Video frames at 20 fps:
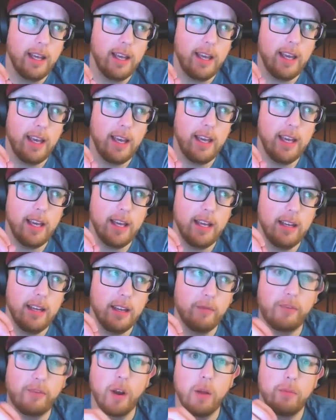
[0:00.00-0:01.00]

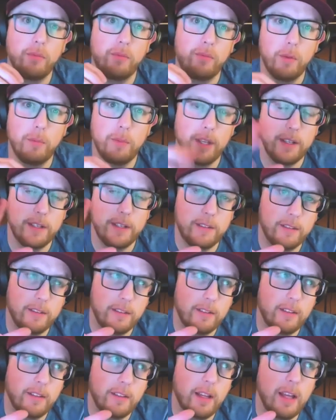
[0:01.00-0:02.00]
And from from this,
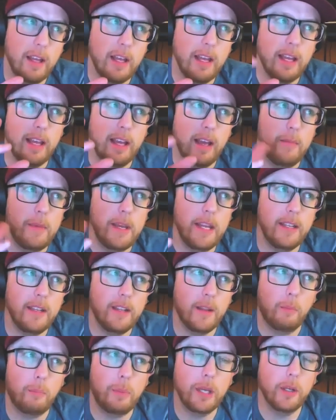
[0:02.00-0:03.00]
it, I mean,
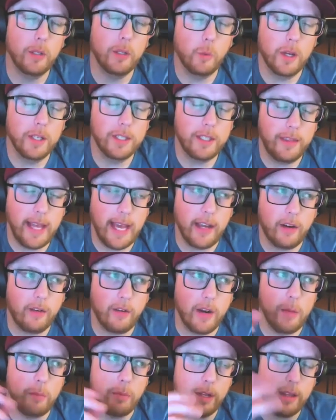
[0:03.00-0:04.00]
the build wasn't that
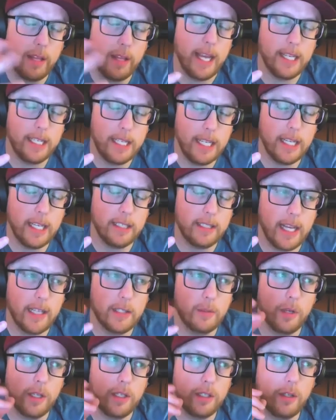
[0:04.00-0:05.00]
great, but the idea is
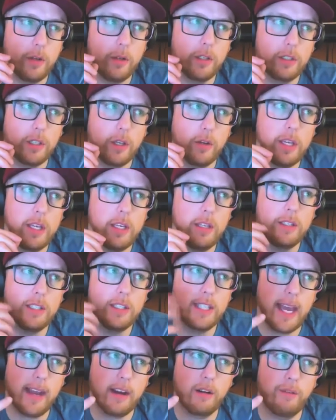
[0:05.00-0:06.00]
that's what he's doing. So he
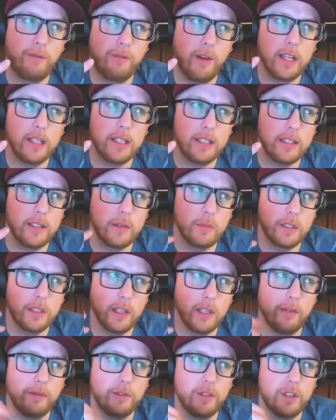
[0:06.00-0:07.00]
sacrifices
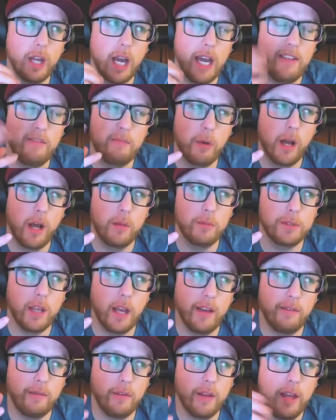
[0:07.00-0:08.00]
himself, dive bombs
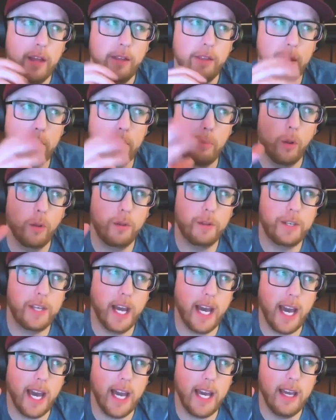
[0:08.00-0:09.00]
off. They both
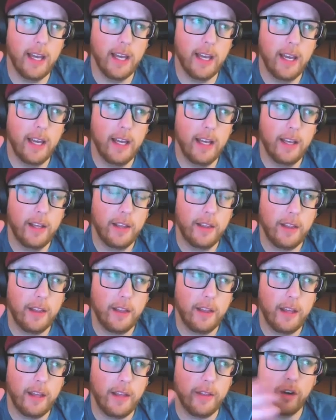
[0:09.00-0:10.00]
die.
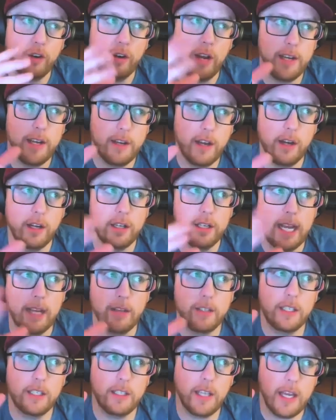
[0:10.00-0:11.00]
The granddaughter's
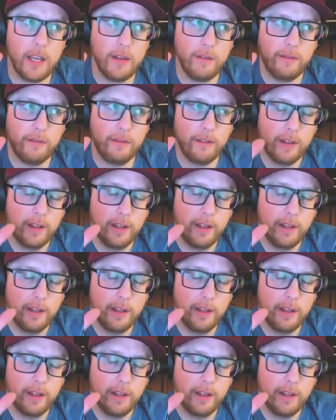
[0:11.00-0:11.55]
now safe.